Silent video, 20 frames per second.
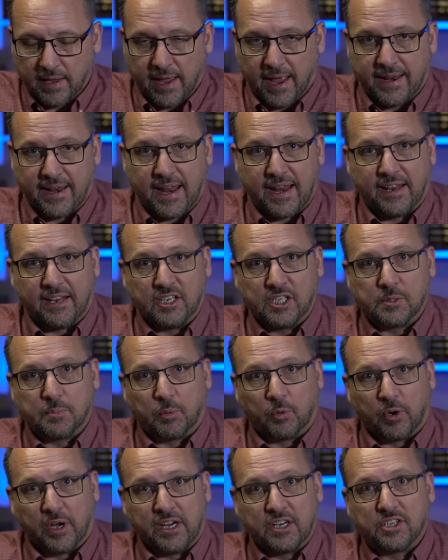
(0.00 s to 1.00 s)
And that
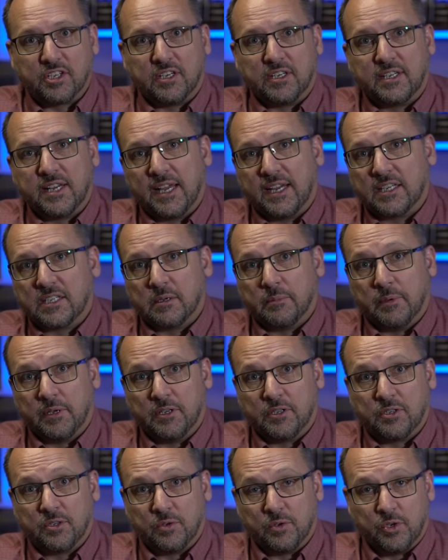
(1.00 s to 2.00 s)
inspiration takes them
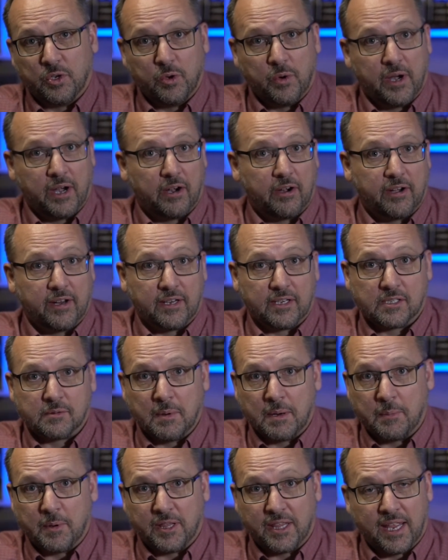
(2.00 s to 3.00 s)
into new areas.
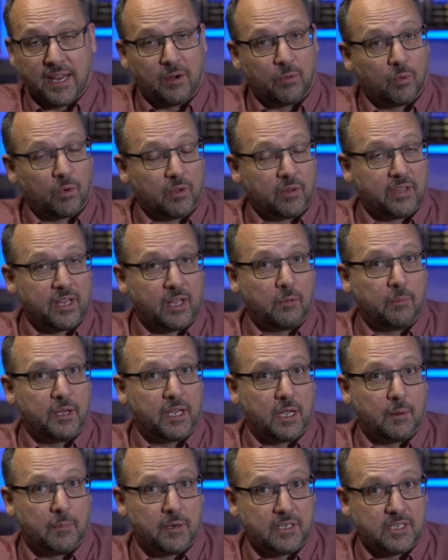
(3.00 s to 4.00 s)
Maybe they'll
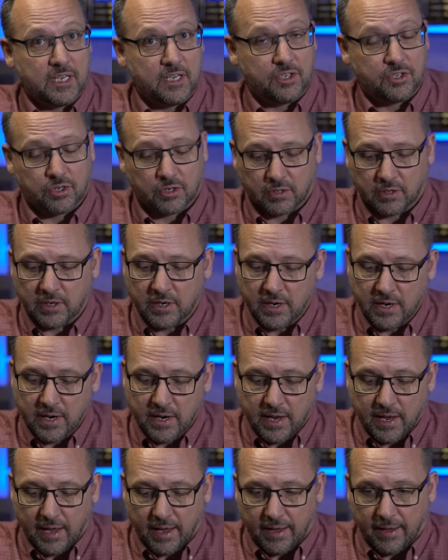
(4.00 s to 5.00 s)
become a teacher.
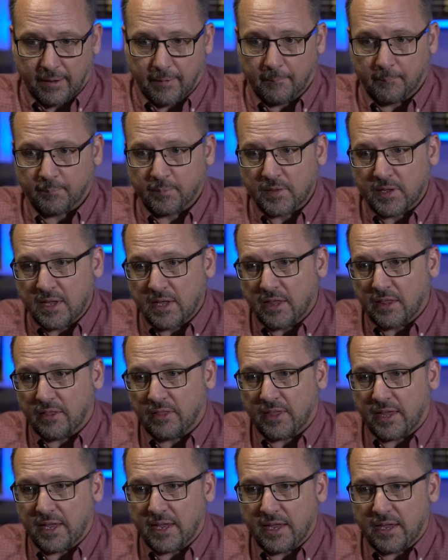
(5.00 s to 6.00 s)

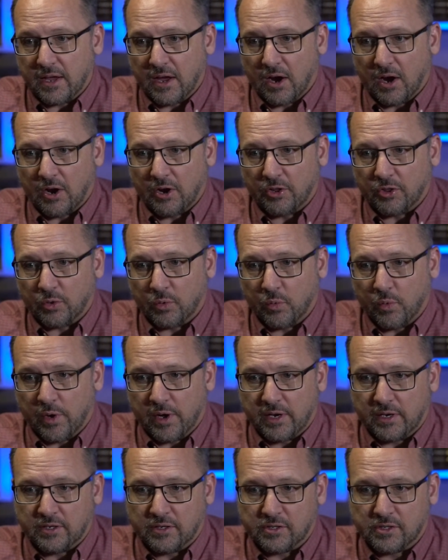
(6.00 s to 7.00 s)
They are the
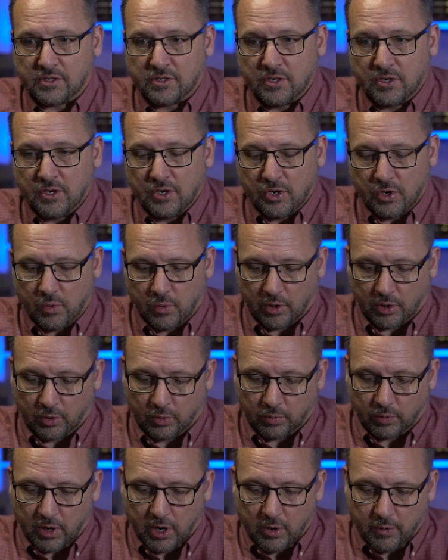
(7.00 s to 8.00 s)
ones who are
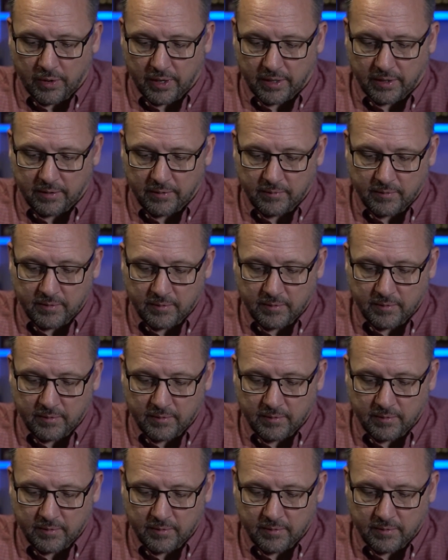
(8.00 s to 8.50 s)
growing,